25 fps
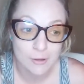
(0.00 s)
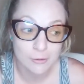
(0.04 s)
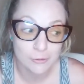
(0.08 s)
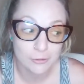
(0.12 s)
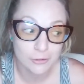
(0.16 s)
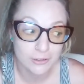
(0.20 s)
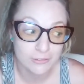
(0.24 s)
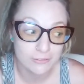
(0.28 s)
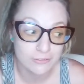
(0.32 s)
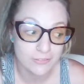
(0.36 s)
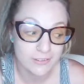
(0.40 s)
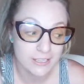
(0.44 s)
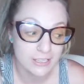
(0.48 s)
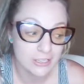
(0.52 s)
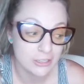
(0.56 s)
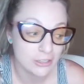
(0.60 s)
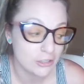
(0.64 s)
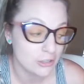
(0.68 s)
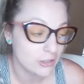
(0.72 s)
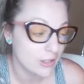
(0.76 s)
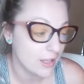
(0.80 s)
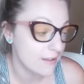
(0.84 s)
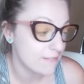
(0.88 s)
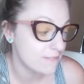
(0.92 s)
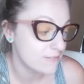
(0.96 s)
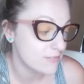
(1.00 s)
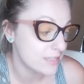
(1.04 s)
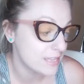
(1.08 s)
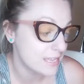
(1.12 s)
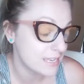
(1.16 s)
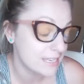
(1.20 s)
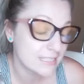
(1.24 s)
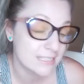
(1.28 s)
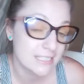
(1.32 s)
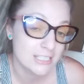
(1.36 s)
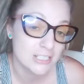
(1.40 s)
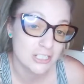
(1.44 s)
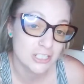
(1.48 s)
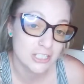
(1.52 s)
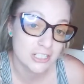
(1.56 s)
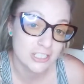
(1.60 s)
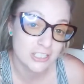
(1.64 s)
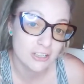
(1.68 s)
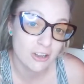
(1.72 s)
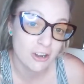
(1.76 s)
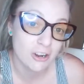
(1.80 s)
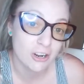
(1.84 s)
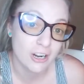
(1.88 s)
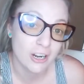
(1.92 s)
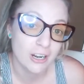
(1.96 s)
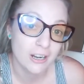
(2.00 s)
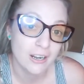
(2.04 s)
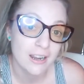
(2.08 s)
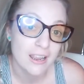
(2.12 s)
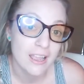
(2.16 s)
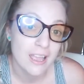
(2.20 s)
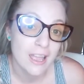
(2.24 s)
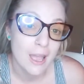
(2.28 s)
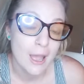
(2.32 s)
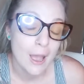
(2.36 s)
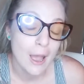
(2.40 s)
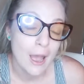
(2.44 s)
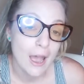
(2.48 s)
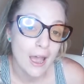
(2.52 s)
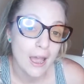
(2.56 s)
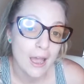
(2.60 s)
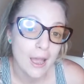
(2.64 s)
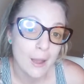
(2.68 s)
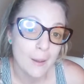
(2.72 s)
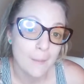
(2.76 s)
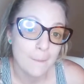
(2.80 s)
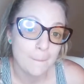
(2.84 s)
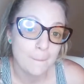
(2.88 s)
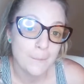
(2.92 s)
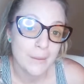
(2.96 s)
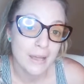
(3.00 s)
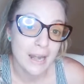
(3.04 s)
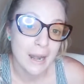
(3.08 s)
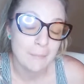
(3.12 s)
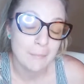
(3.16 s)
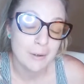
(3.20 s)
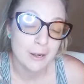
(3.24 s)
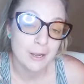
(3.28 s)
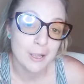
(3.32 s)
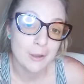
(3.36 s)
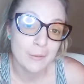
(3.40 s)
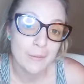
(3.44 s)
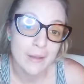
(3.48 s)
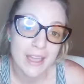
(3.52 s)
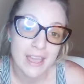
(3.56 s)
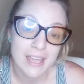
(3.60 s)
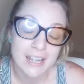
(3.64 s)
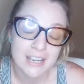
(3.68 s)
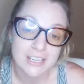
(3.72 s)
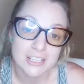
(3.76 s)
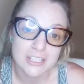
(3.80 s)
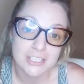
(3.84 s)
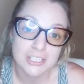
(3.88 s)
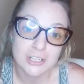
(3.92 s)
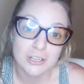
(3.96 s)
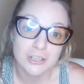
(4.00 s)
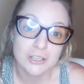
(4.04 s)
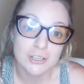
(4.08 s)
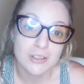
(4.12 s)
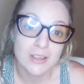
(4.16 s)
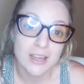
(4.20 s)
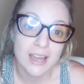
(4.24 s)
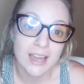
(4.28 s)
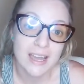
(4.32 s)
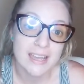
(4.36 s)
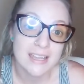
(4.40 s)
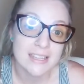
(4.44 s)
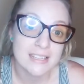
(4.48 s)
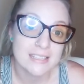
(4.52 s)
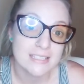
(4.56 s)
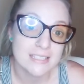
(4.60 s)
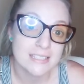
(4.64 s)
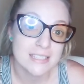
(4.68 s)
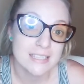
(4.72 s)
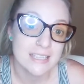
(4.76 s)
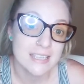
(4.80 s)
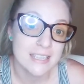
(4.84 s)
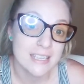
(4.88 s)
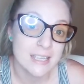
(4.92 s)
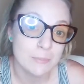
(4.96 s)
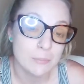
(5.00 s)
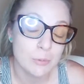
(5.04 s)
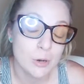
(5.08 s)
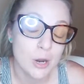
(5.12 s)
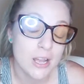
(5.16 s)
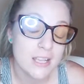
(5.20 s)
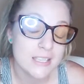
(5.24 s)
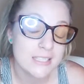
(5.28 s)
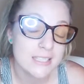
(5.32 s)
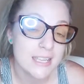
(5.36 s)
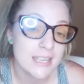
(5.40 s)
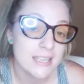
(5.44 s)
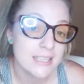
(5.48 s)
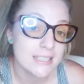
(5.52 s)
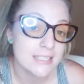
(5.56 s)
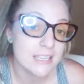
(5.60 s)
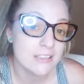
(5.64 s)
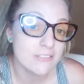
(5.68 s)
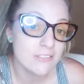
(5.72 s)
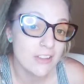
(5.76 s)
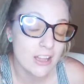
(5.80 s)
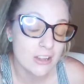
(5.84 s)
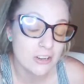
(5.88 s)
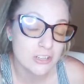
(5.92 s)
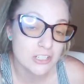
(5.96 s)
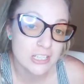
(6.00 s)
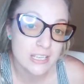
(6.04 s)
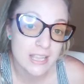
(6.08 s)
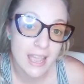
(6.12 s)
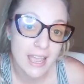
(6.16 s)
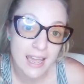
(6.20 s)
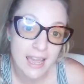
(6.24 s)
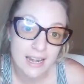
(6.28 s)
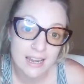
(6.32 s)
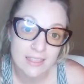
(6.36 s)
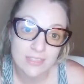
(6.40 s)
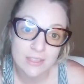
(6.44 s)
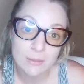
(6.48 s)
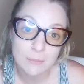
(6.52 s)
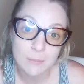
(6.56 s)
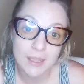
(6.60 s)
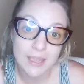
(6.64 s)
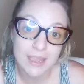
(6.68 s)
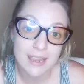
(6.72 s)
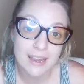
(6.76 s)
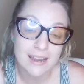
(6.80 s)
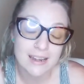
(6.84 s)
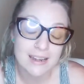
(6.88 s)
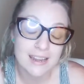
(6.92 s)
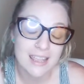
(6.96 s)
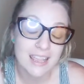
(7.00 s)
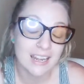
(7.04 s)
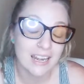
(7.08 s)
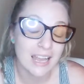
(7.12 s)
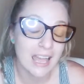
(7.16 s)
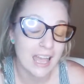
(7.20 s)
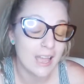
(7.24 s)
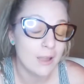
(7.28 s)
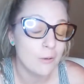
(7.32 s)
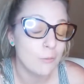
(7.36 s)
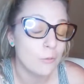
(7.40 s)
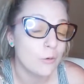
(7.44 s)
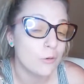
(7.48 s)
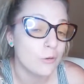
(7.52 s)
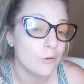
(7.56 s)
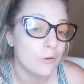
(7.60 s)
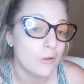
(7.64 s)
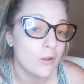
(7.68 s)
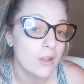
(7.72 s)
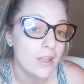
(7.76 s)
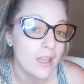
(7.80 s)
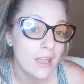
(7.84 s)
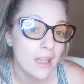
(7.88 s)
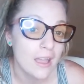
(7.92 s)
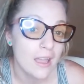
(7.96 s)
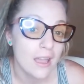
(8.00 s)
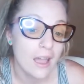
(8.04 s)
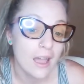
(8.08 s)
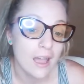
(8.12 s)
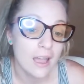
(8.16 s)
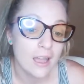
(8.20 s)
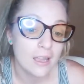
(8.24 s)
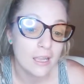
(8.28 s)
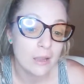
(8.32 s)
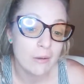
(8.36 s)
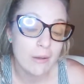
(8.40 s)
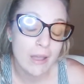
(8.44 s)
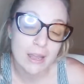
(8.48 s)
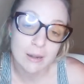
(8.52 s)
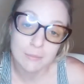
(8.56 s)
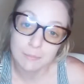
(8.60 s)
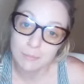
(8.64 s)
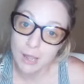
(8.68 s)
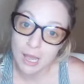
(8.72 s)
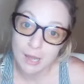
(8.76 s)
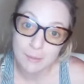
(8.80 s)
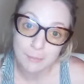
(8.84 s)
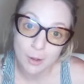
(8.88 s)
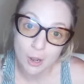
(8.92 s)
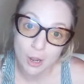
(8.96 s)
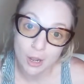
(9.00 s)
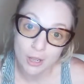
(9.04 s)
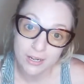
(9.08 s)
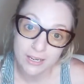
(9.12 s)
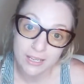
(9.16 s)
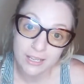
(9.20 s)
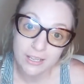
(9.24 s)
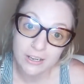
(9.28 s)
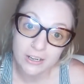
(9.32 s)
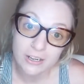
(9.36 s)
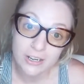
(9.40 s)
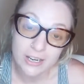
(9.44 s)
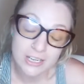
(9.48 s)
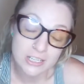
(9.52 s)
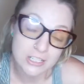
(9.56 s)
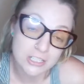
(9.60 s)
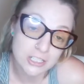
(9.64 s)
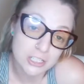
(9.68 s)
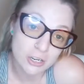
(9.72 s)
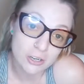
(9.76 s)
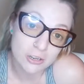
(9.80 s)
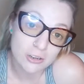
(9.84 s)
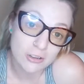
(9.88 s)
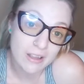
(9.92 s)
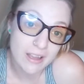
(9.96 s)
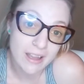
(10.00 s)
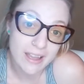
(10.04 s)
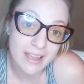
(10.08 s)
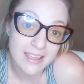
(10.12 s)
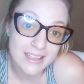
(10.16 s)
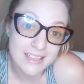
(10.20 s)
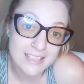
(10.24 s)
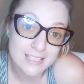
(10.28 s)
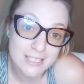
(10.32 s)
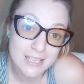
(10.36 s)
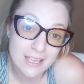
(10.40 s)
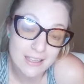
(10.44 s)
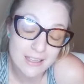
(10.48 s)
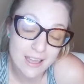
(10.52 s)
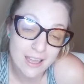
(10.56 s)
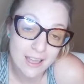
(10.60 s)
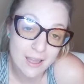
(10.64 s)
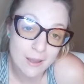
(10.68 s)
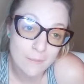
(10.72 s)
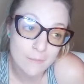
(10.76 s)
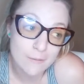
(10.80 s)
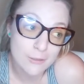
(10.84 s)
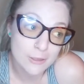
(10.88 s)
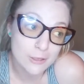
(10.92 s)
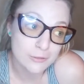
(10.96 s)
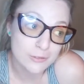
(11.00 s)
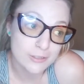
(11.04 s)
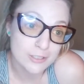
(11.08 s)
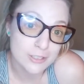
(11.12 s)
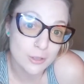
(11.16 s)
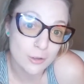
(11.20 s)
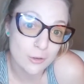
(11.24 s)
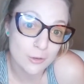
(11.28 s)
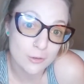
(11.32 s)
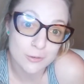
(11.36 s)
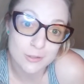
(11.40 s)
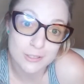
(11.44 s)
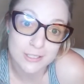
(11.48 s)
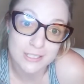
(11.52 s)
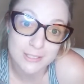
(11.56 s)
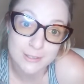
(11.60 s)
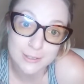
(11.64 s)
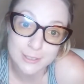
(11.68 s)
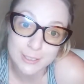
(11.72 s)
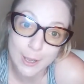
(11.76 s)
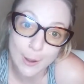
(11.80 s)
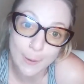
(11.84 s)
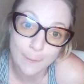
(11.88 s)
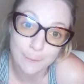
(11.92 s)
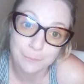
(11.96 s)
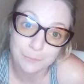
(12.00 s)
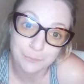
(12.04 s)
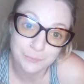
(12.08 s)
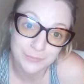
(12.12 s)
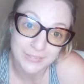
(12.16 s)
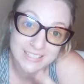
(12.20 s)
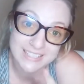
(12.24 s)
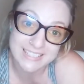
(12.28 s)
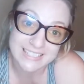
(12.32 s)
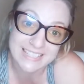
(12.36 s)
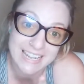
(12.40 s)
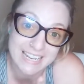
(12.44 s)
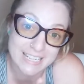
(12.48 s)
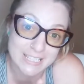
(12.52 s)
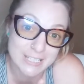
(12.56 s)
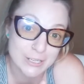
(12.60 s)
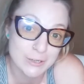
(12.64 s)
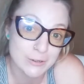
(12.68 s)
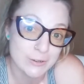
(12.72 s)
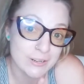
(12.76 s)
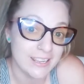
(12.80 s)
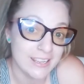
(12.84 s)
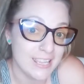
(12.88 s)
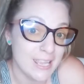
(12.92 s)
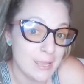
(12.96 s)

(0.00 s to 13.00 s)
reveal of the extensions are, but I'm going to go ahead and show you guys the process of how she added them in, and I will go ahead and pop on here and show you guys the results. So stay tuned